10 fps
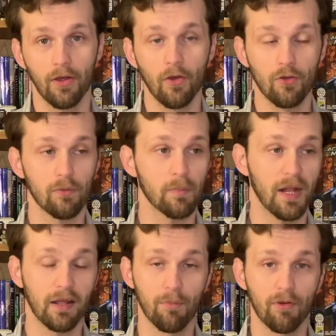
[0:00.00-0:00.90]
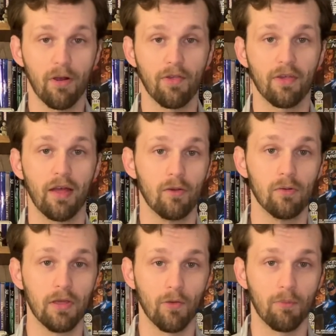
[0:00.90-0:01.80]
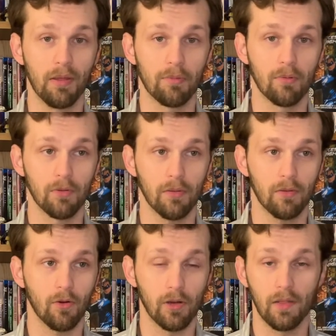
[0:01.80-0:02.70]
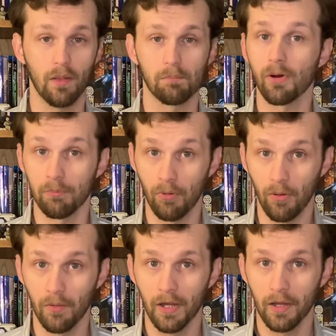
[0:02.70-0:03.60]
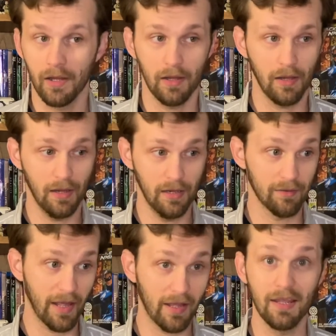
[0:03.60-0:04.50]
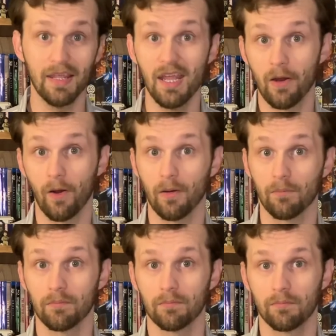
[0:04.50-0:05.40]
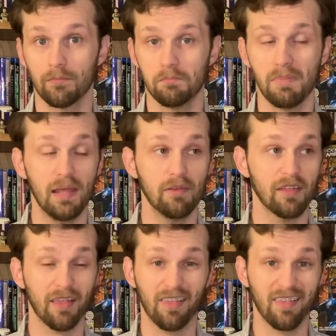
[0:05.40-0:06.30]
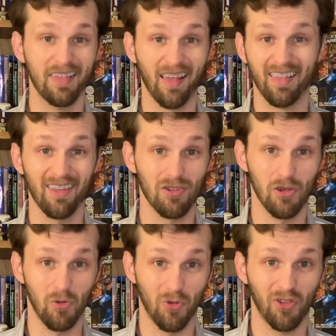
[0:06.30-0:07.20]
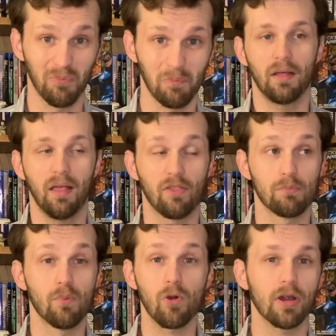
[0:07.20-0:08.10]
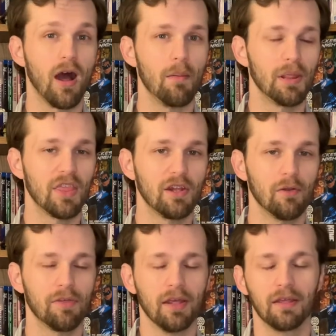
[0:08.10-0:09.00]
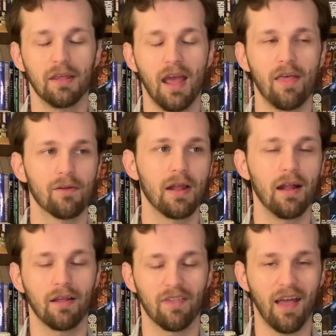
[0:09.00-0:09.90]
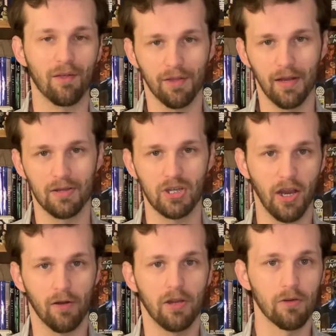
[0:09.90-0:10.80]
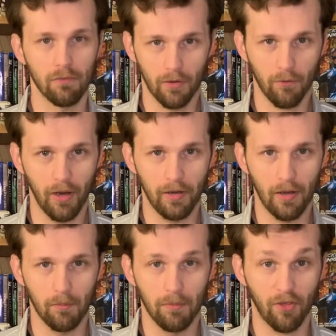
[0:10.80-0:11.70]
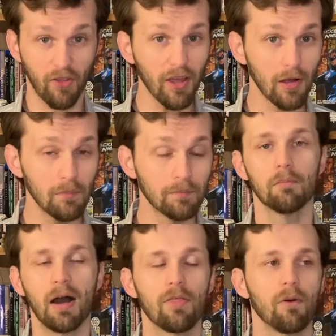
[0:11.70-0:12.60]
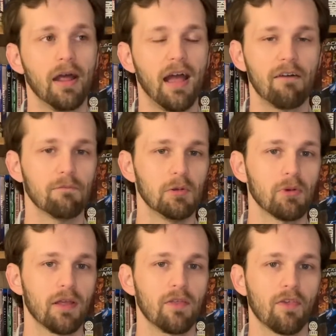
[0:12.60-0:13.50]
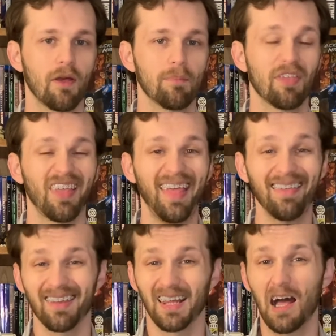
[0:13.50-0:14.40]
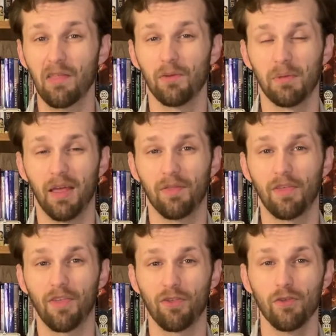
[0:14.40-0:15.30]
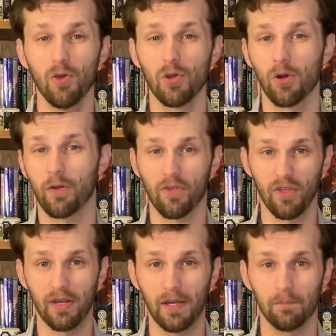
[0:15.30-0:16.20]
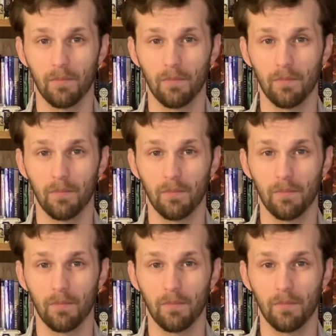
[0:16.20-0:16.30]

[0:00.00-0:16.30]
Superman comes across a guy who kills people, turning them purple, in like a year. Maybe like six issues. It's more common than you think. Yeah, they're not exactly in a shared universe right now. But still, by the way, I haven't been bringing this up. This isn't Gotham yet. This is New York City.